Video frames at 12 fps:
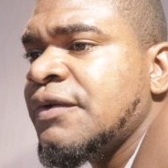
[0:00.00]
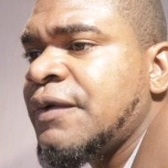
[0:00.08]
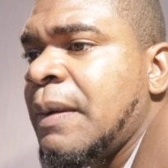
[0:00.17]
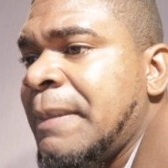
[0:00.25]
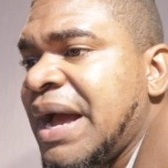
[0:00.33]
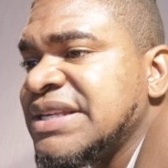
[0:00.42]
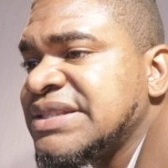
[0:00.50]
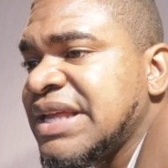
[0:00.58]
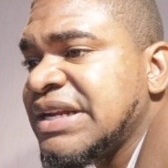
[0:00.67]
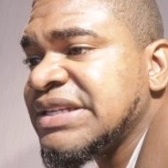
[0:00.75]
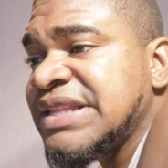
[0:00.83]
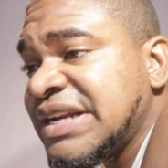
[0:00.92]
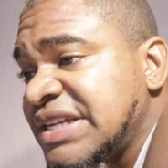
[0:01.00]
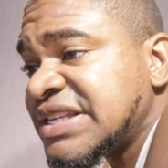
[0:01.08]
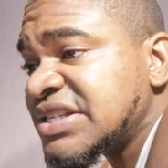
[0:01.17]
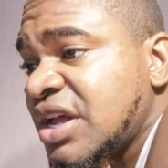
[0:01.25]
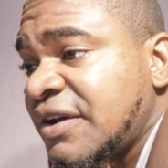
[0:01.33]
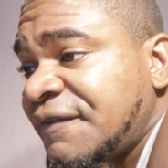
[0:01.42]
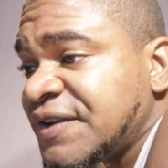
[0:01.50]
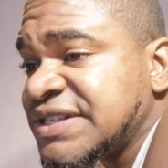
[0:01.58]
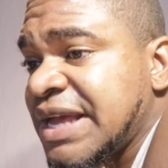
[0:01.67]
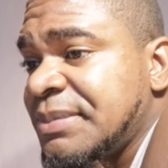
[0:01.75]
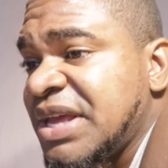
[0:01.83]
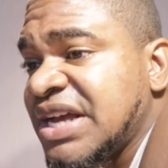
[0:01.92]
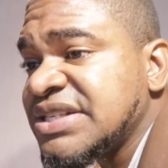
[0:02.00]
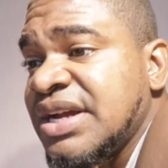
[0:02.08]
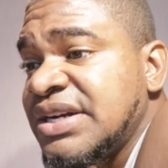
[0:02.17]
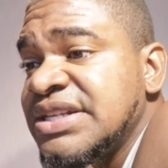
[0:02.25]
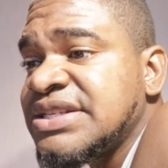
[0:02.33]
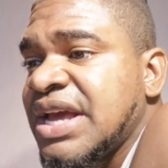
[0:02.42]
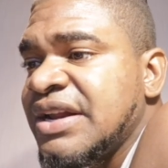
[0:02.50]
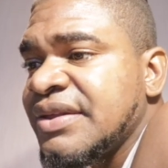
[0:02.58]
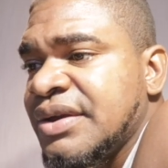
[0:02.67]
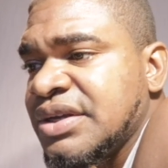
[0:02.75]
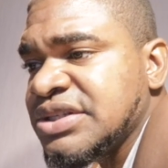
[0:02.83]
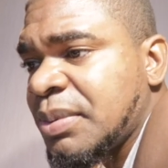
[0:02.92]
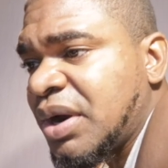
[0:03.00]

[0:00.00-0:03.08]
from bystanders that this is not the first time he has done these kind of things.